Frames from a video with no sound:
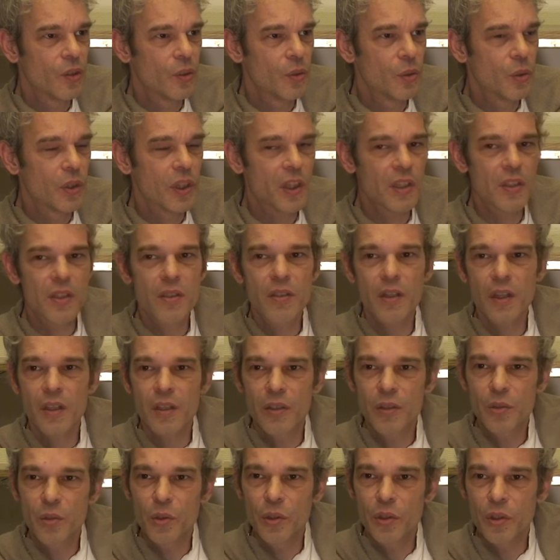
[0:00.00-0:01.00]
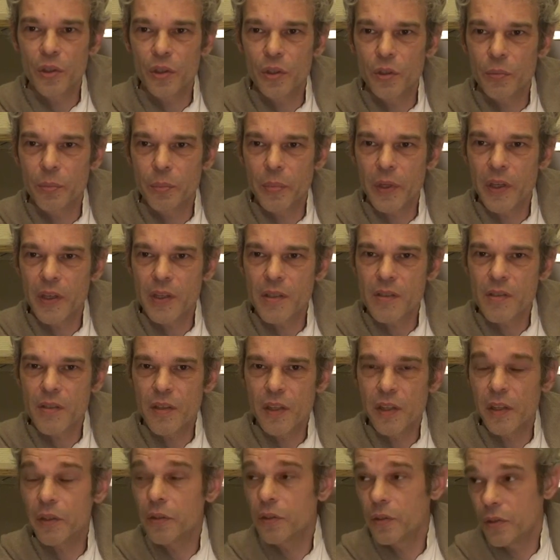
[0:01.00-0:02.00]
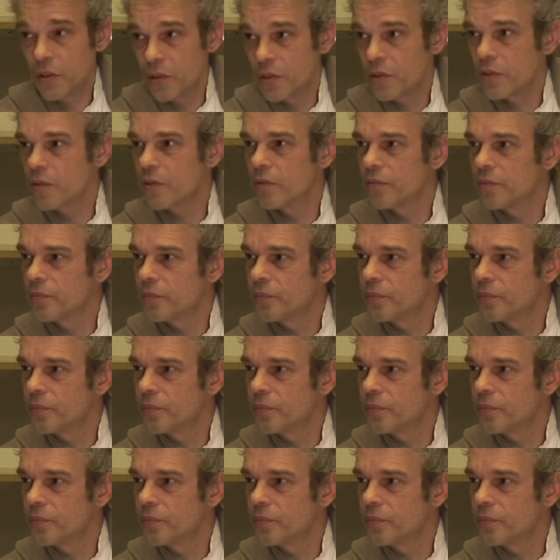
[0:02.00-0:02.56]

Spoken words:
To get stuck to your past errors,